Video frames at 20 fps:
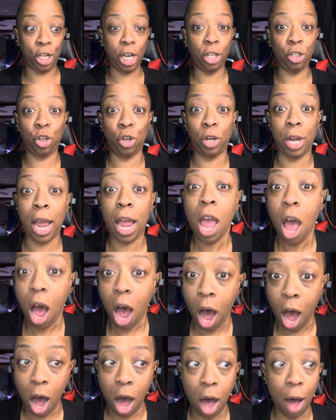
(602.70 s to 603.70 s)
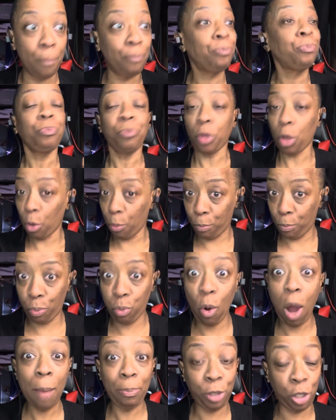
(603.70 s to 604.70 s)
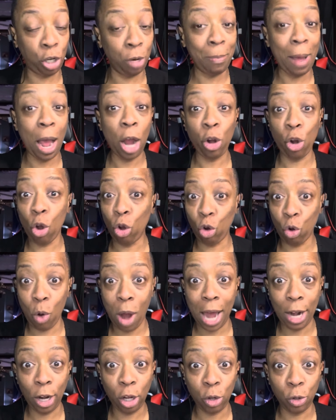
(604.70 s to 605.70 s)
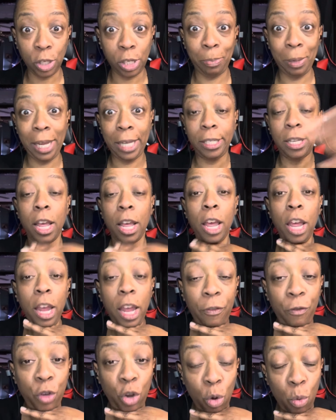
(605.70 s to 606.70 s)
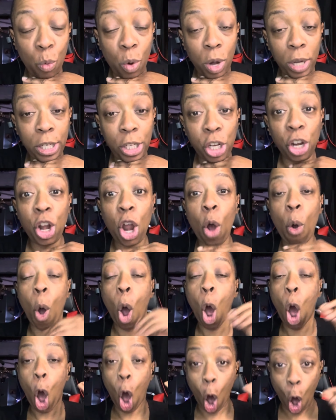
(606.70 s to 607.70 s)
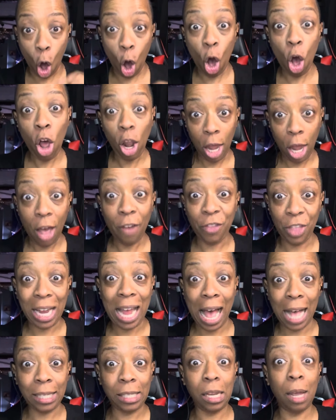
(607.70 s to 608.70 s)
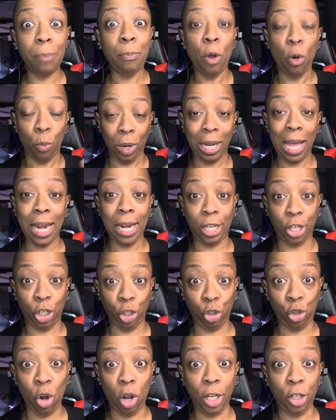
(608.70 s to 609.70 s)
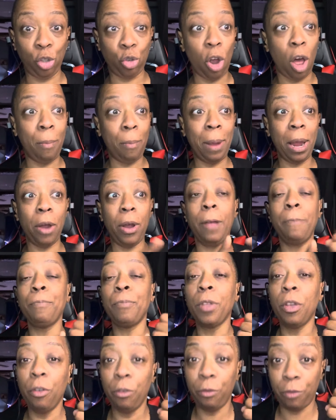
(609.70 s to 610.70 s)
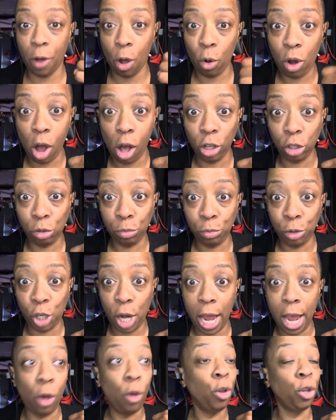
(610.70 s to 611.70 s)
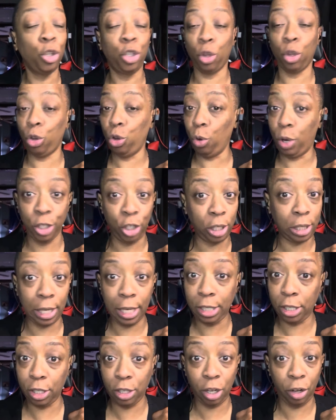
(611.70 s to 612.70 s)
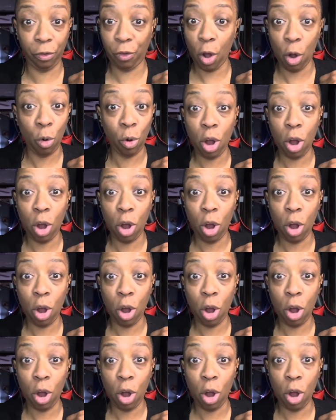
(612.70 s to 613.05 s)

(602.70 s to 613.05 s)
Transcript: yesterday. Props to my girl, Chronicle Speaks. If you want to know all of the gossip related to Shirley Strawberry, phone calls from jail, so you can just listen to the phone